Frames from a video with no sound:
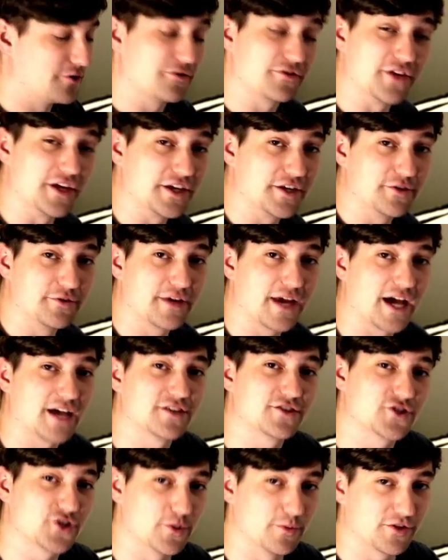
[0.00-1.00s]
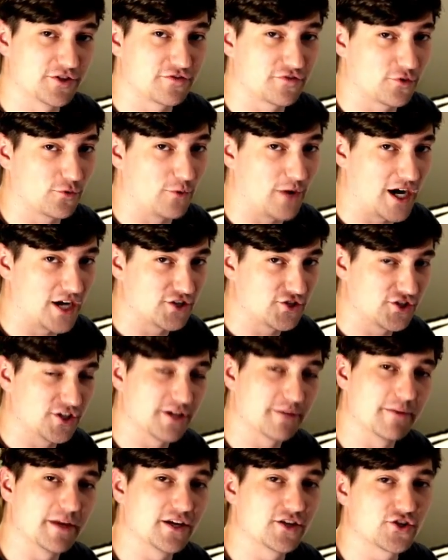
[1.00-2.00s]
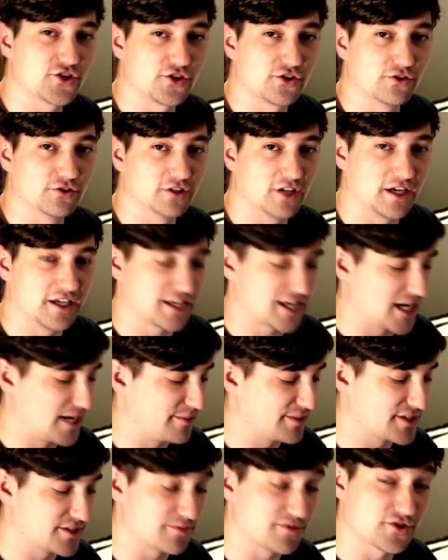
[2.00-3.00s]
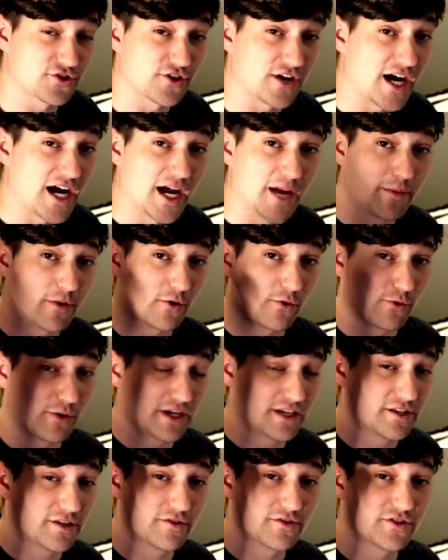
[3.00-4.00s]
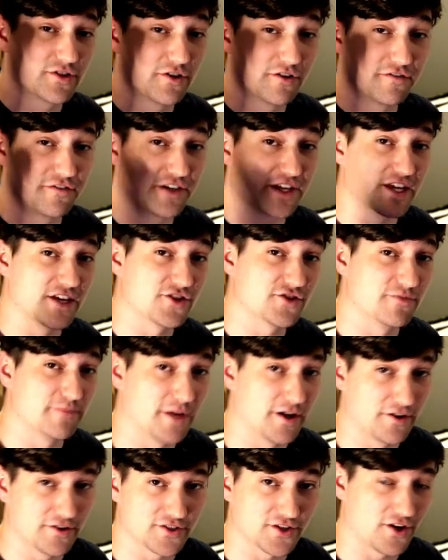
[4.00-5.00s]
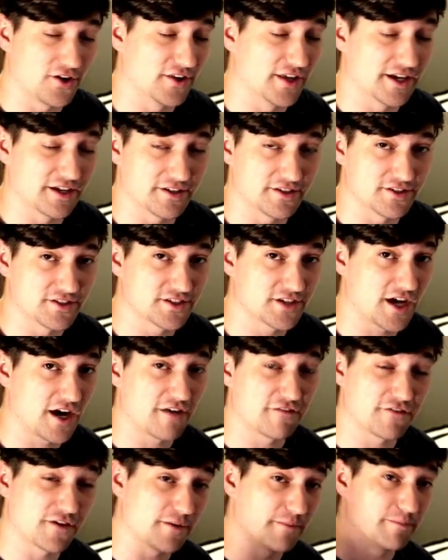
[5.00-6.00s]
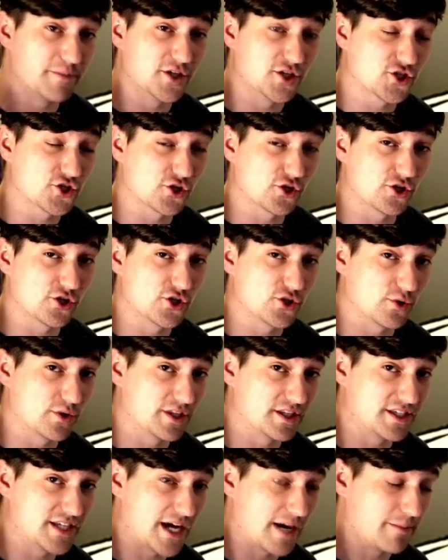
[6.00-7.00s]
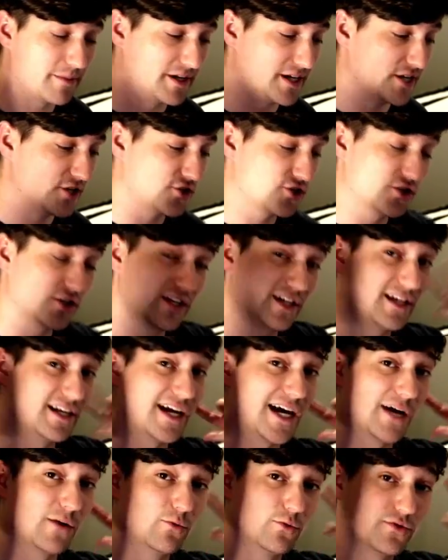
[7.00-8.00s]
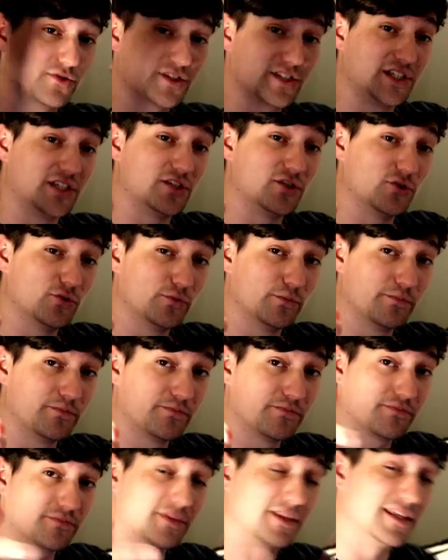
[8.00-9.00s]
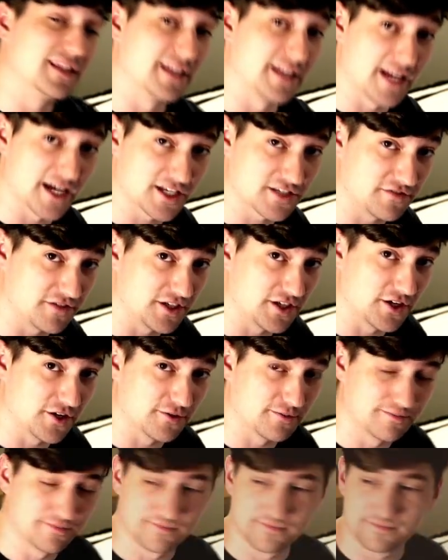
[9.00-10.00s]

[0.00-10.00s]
Thank you guys so much for watching. Make sure you like, comment, subscribe, ring those notification bells, all that good stuff. Be sure to join the domination, and I will see you in the next video.